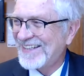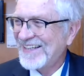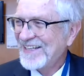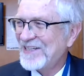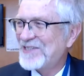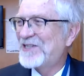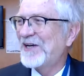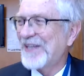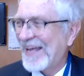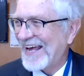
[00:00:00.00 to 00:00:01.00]
is
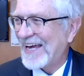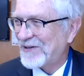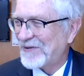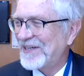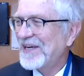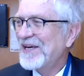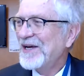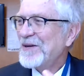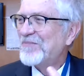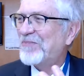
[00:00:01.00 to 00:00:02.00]
still not adequate.
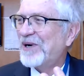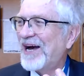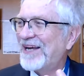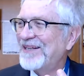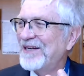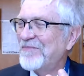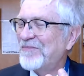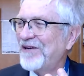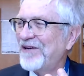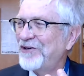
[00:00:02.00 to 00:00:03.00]
But,
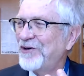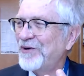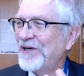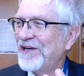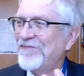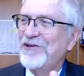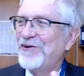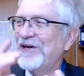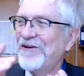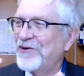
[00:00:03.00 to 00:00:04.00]
but if you, if
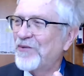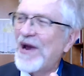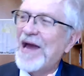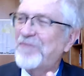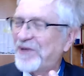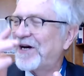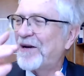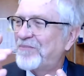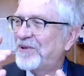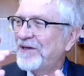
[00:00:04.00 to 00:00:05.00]
you, if you ramp it
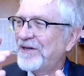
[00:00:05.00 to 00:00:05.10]
up